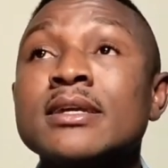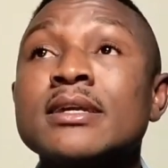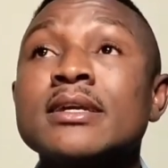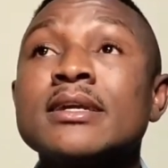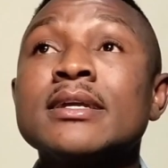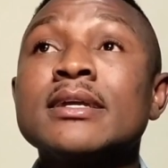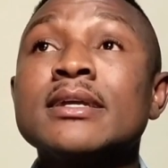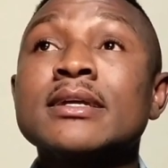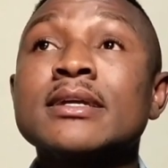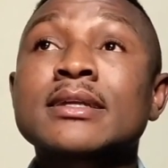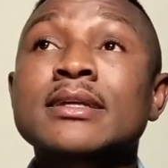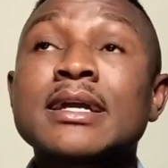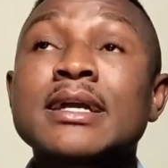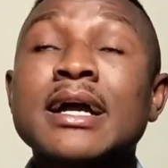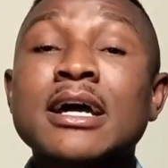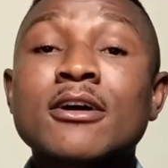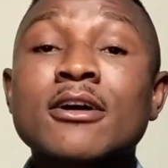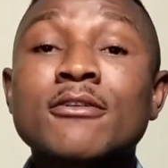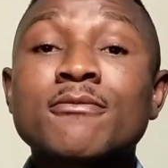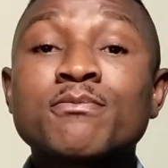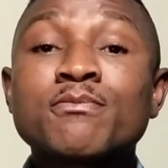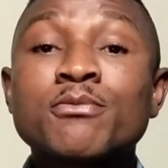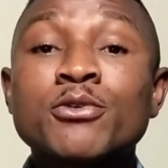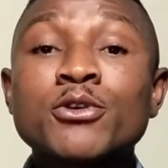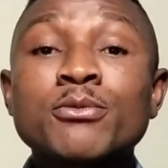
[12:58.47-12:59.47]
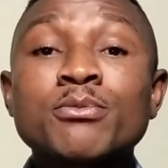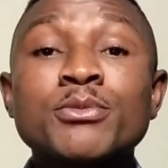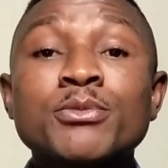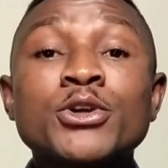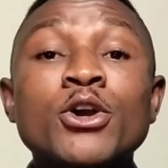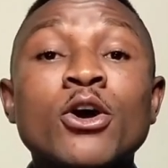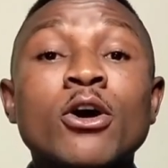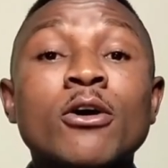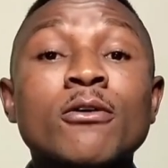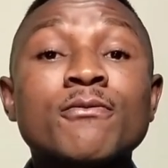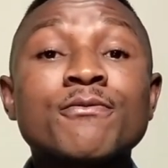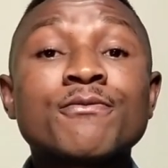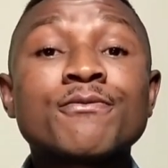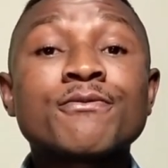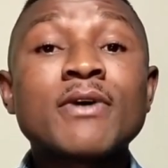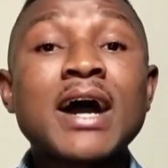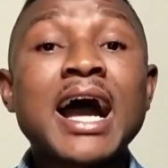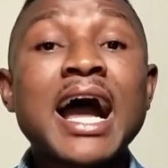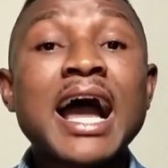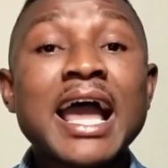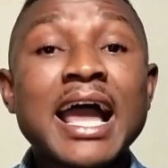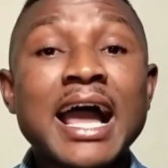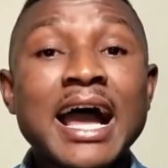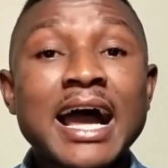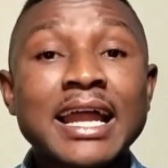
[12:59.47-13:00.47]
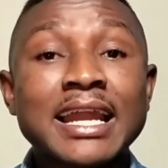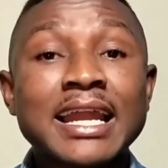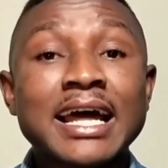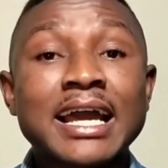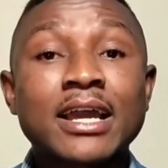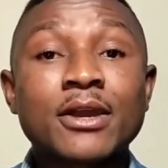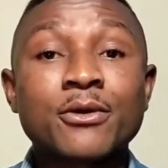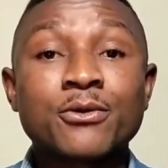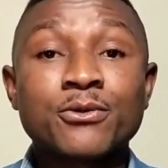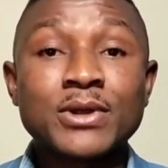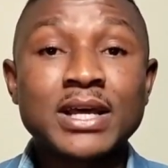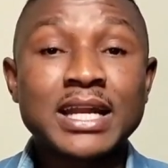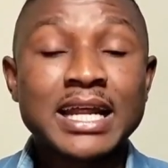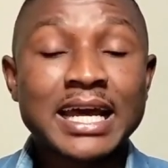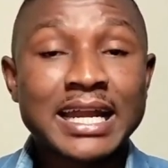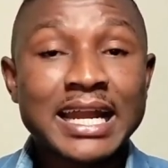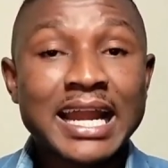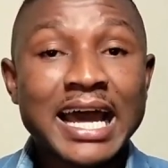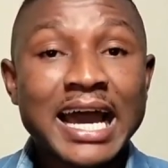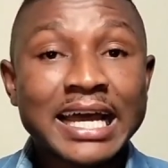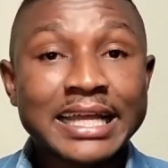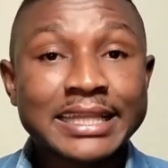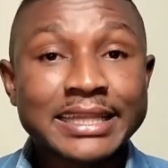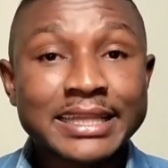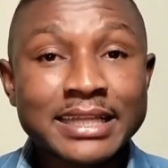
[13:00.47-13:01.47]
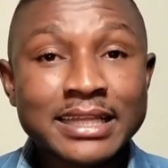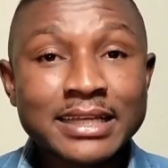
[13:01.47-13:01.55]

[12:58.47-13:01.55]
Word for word: It kind of put me on fire, like red alert.